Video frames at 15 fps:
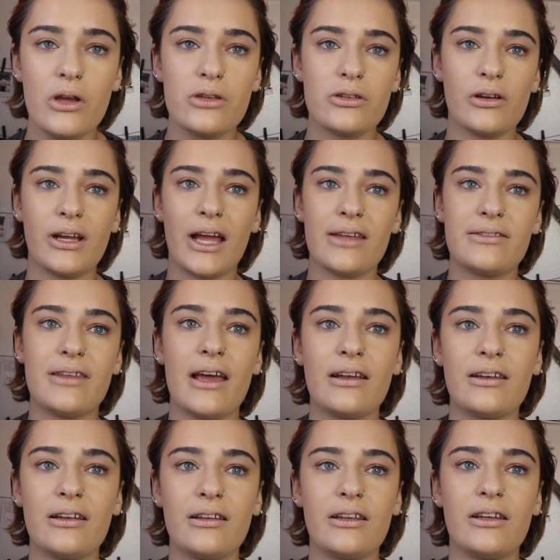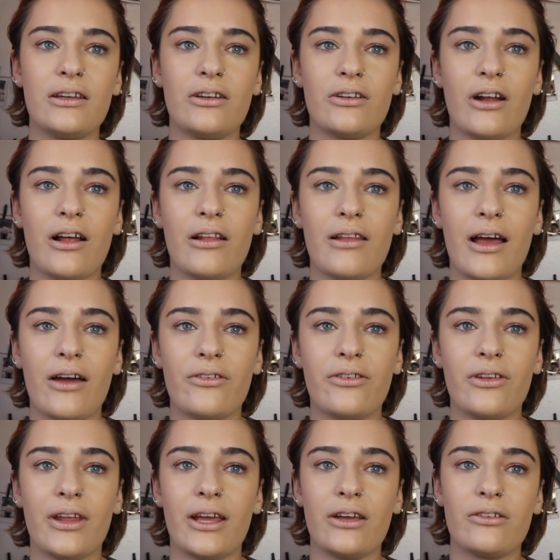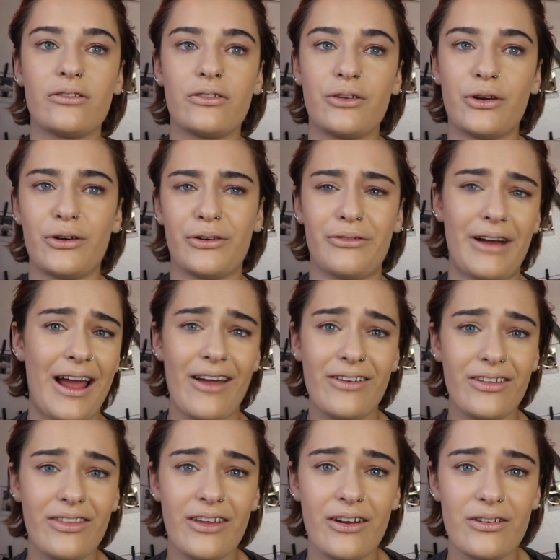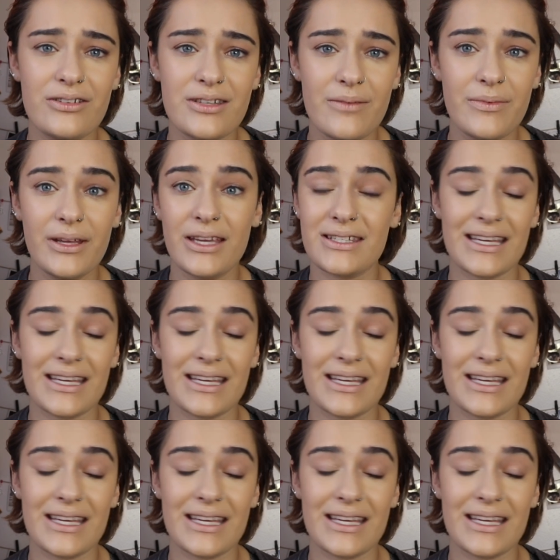So I guess technically you're not allowed to like turn around in there or something,